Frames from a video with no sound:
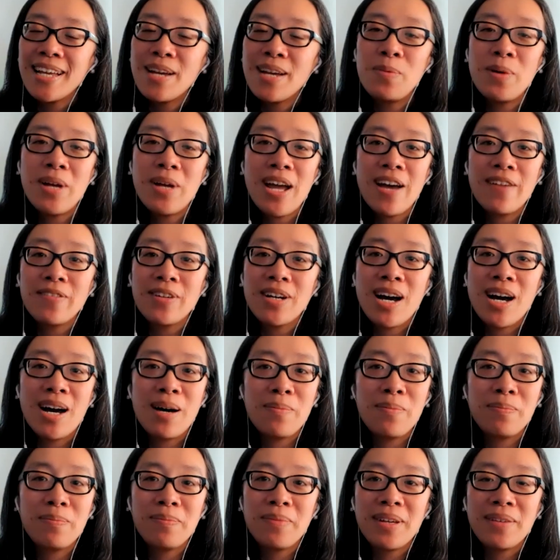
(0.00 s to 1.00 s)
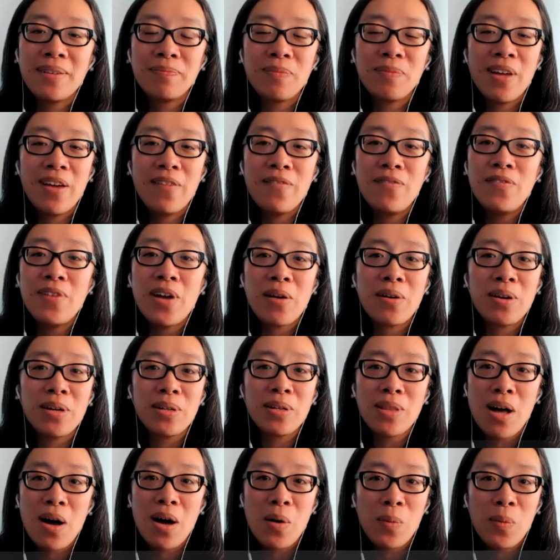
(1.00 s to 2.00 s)
We have come a very
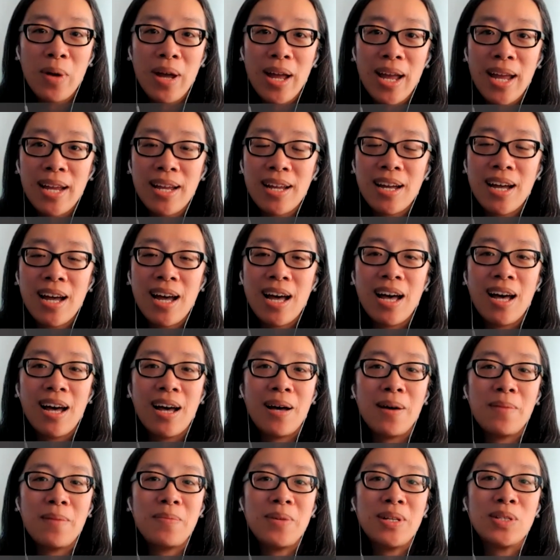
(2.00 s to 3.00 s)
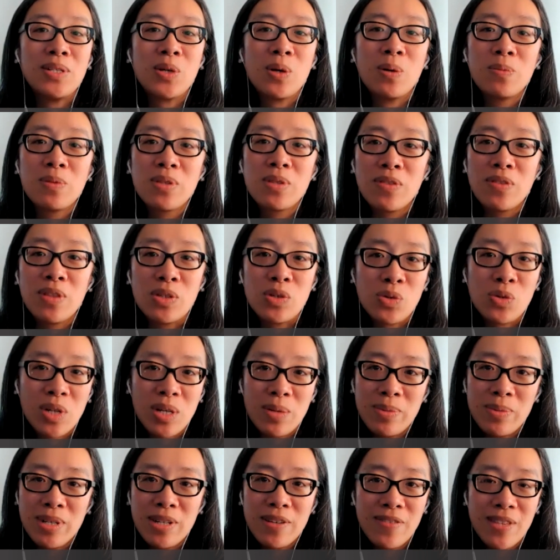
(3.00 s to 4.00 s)
long way in terms of the
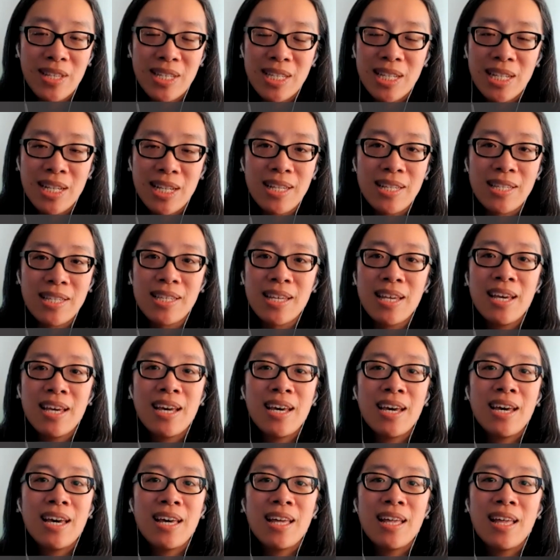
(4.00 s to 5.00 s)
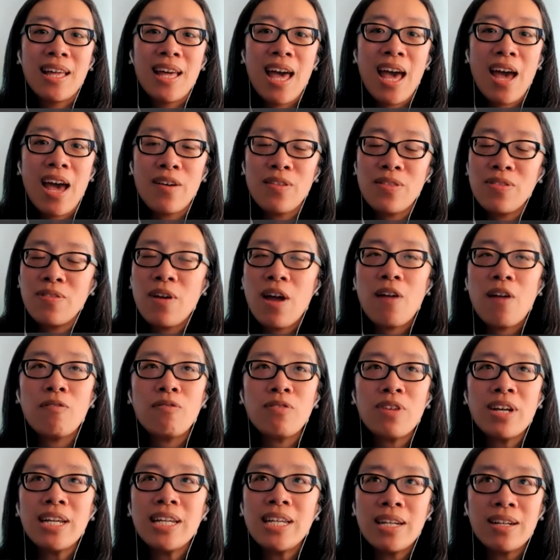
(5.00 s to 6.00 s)
treatment of disease.
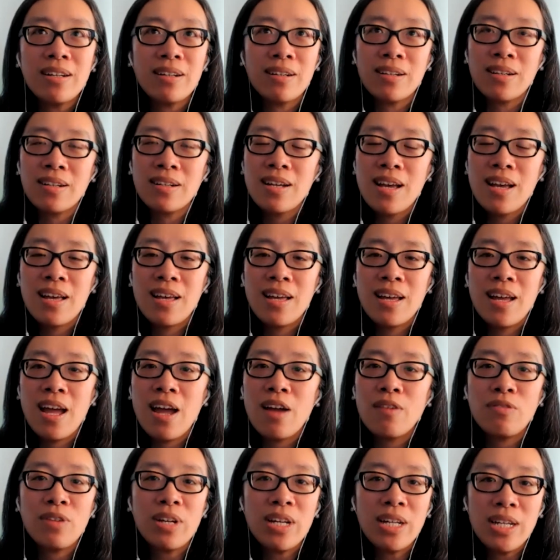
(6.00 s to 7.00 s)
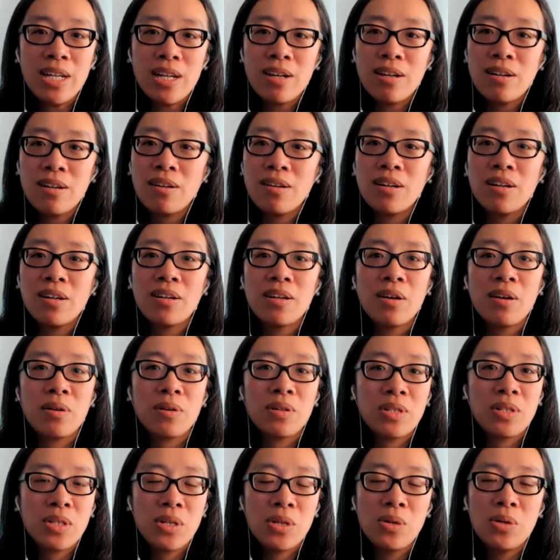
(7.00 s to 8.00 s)
Every year
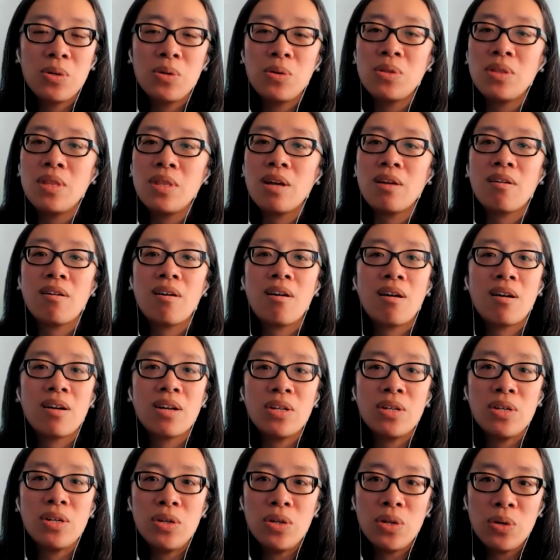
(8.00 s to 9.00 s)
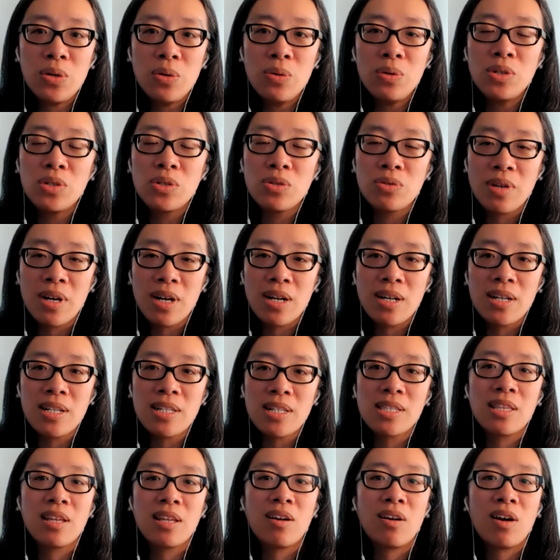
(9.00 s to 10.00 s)
or two, there are new drugs
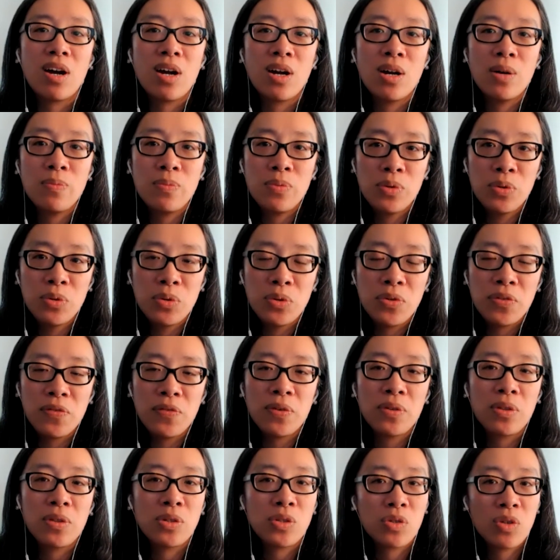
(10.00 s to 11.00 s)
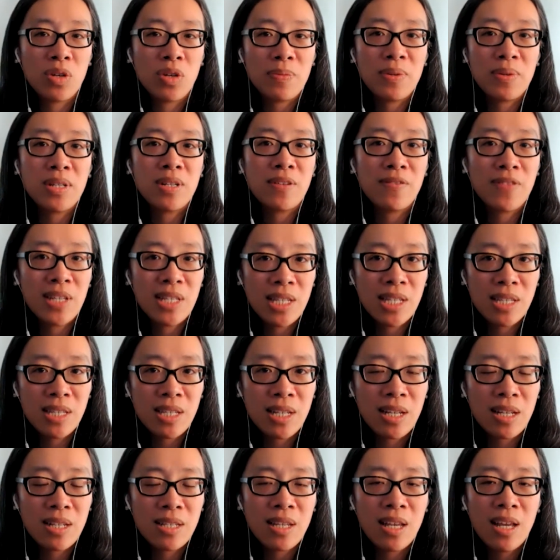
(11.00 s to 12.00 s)
that are approved for the treatment of this
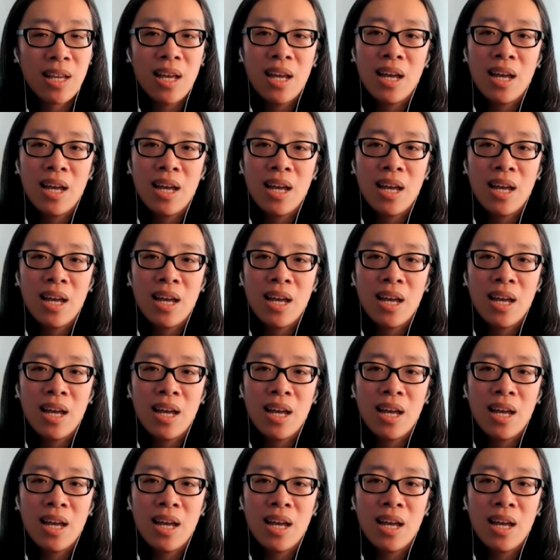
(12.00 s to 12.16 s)
disease.